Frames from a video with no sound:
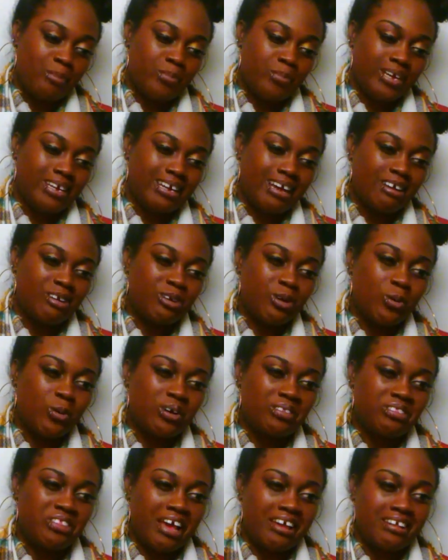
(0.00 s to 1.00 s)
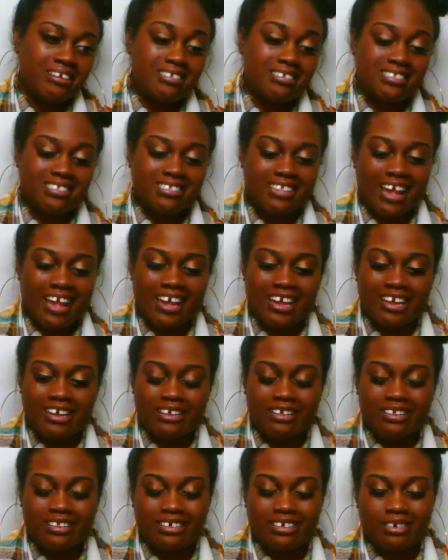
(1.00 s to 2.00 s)
Me not knowing that he
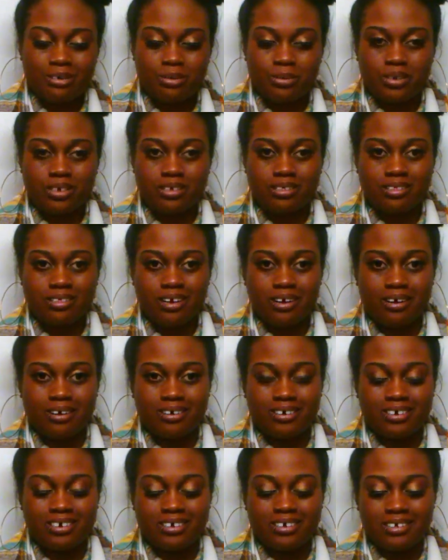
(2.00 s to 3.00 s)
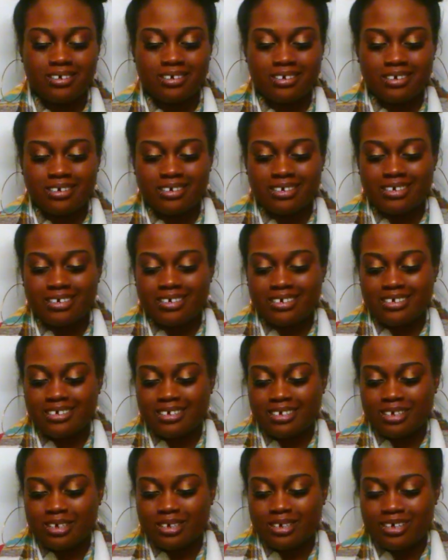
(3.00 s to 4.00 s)
stayed with her
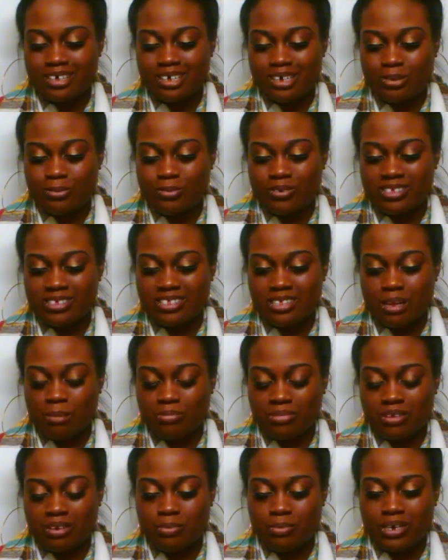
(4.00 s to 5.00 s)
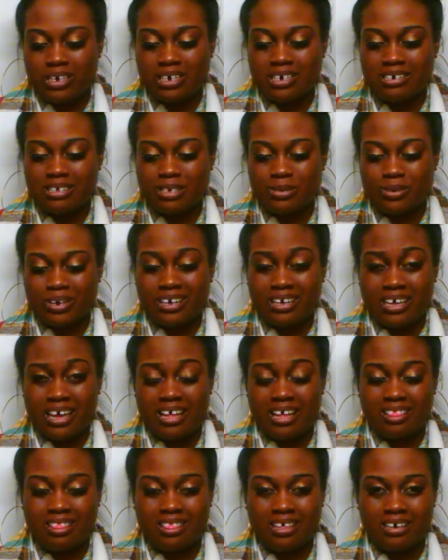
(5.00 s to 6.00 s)
was something, because when I
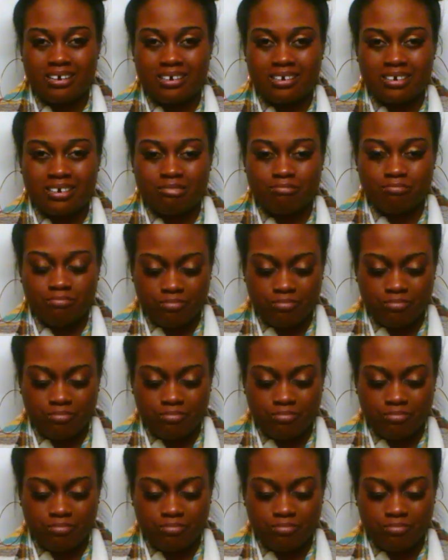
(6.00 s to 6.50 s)
got there,